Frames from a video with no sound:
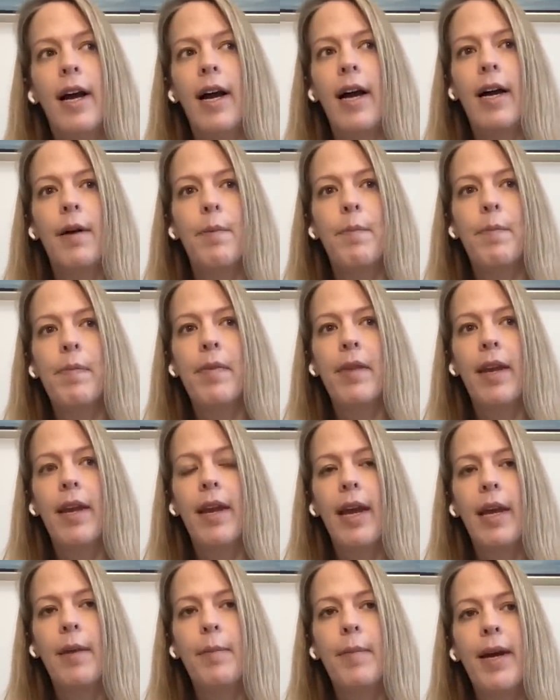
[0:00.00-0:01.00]
And
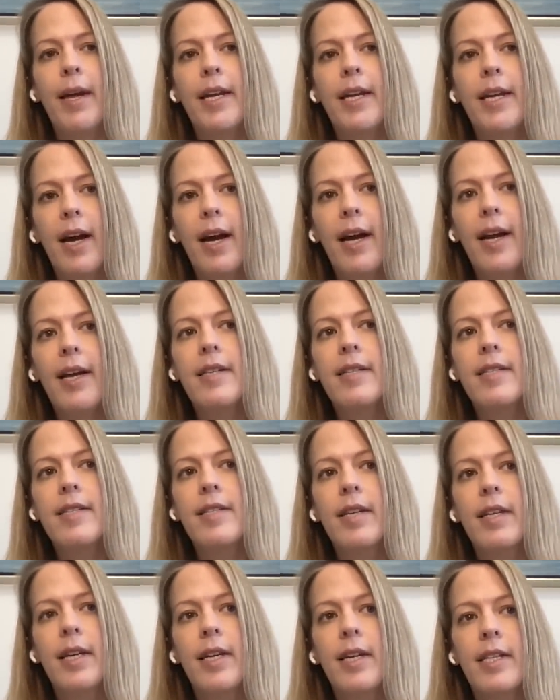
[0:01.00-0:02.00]
my
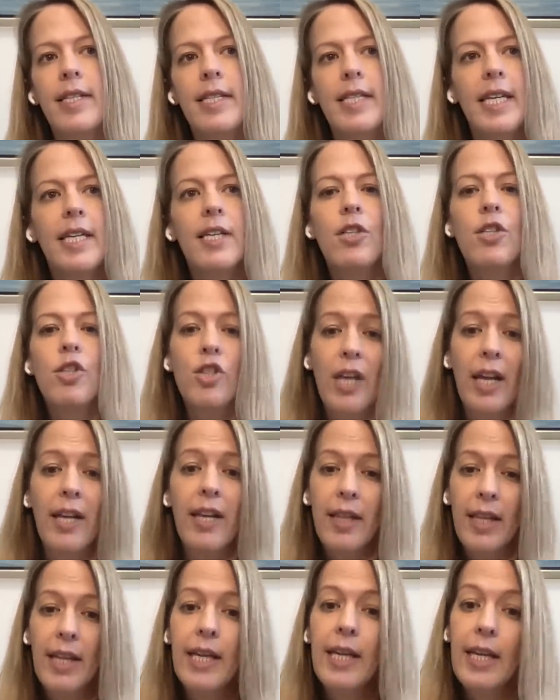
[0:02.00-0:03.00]
guides did
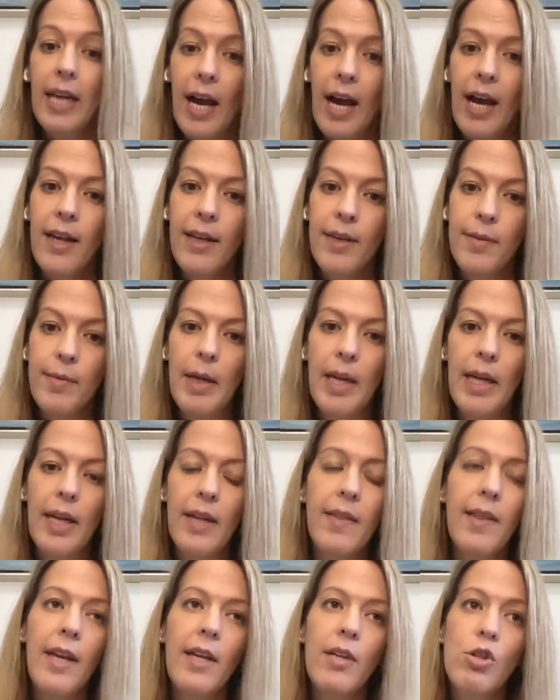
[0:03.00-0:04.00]
gently guide me,
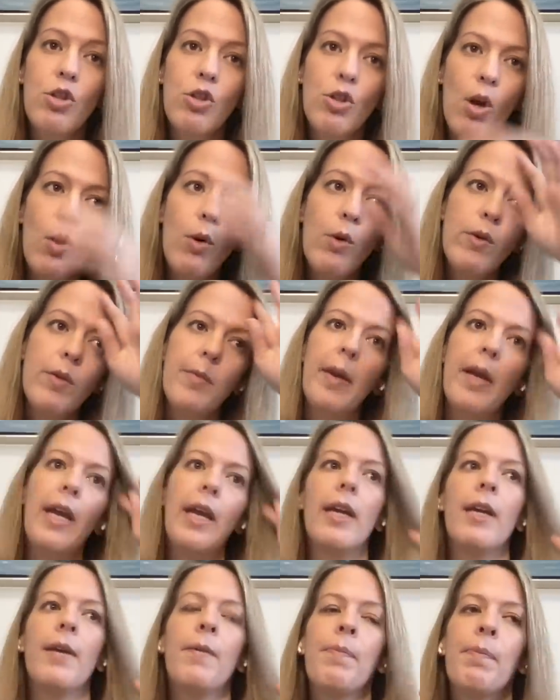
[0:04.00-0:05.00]
and they showed
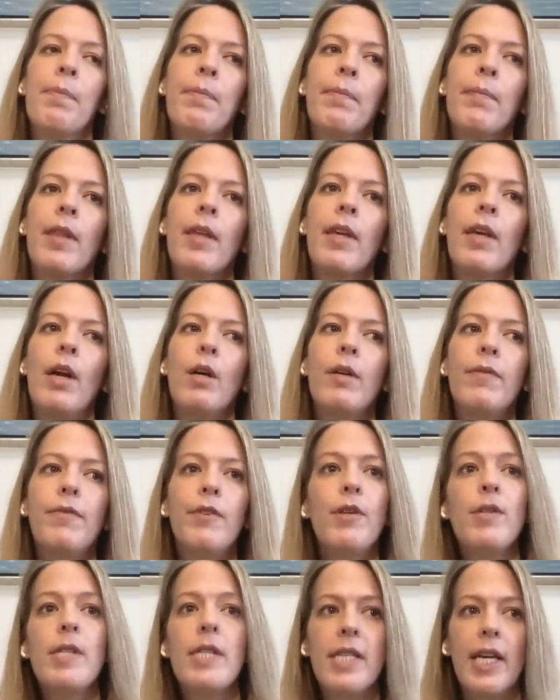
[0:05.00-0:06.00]
me, you know,
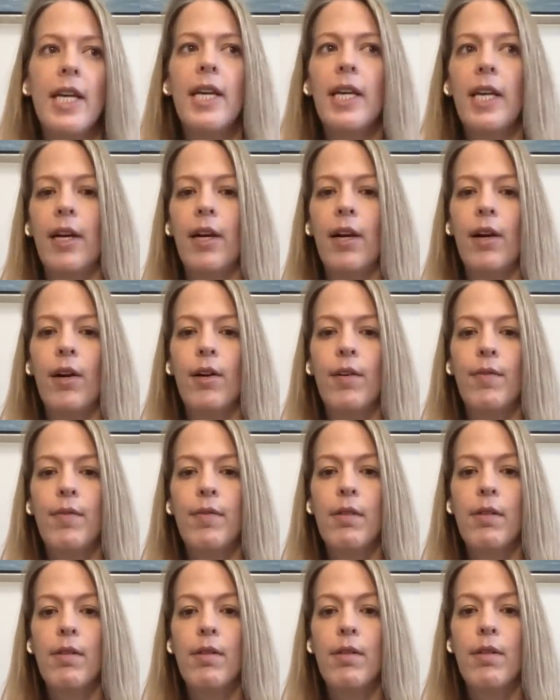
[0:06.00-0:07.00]
if you stay here,
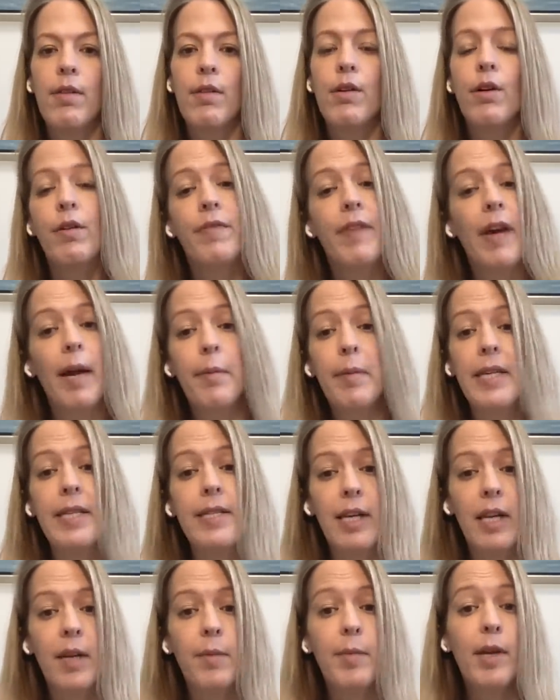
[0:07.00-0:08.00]
your
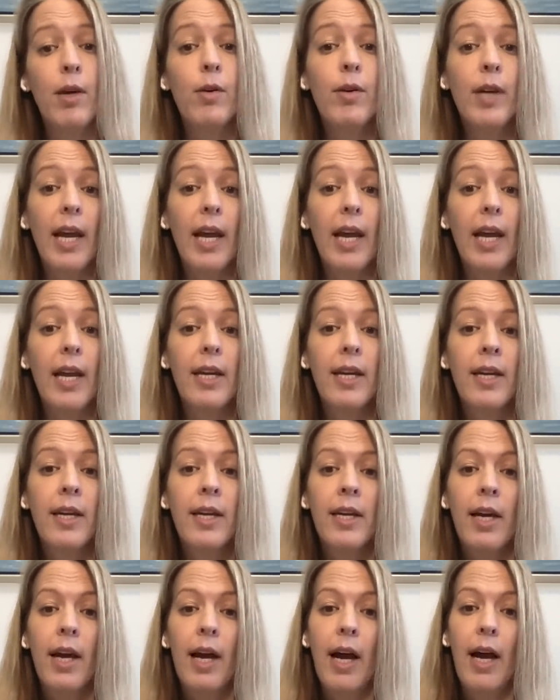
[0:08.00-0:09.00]
family's going to be okay.
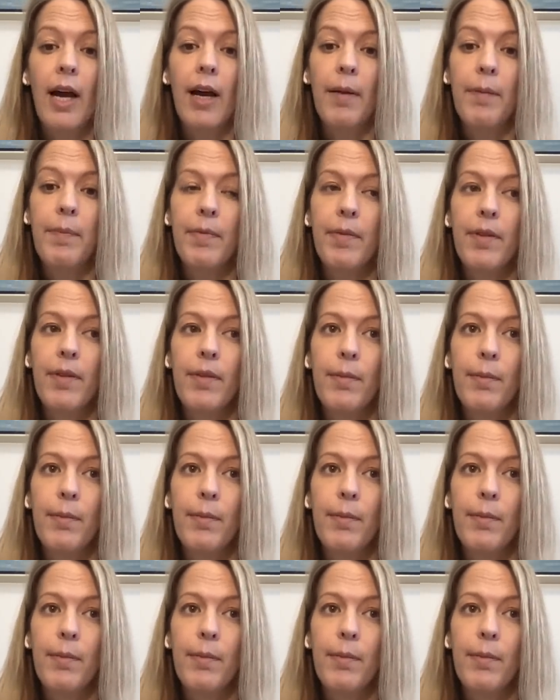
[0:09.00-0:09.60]
My